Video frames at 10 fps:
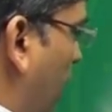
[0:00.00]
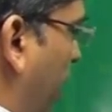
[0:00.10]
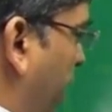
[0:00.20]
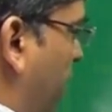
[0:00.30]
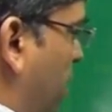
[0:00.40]

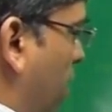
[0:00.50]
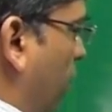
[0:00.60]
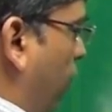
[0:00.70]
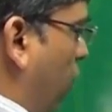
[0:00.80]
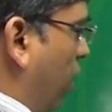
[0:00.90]
Next,
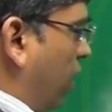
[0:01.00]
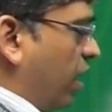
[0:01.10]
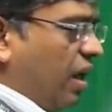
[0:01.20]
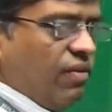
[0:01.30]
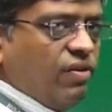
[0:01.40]
for
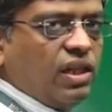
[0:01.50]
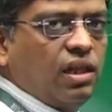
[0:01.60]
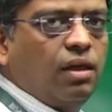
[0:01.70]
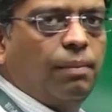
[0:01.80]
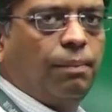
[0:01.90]
relieving
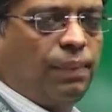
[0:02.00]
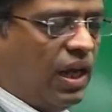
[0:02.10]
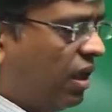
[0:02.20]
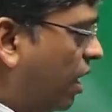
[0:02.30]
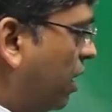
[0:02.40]
the pain
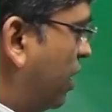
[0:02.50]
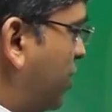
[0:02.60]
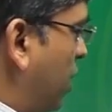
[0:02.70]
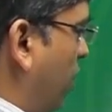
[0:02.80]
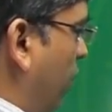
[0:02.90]

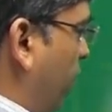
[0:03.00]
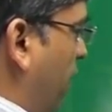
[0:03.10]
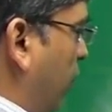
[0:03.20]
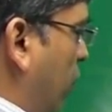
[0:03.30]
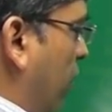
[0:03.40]
condition, we have
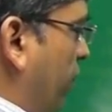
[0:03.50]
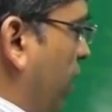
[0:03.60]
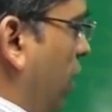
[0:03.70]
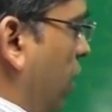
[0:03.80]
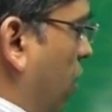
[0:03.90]
to give the
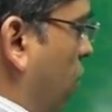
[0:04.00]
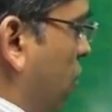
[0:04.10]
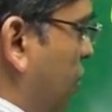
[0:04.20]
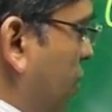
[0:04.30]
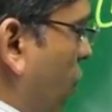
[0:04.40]

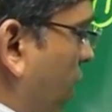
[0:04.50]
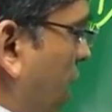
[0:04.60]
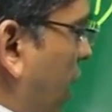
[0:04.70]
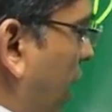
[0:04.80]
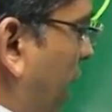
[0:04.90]
non-steroidal
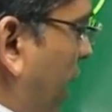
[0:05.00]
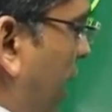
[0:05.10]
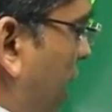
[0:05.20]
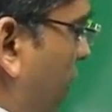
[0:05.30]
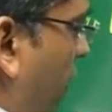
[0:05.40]

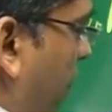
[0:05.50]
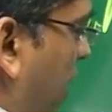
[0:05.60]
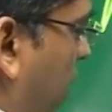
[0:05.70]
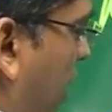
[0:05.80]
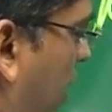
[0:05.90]

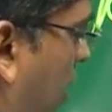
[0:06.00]
anti-inflammatory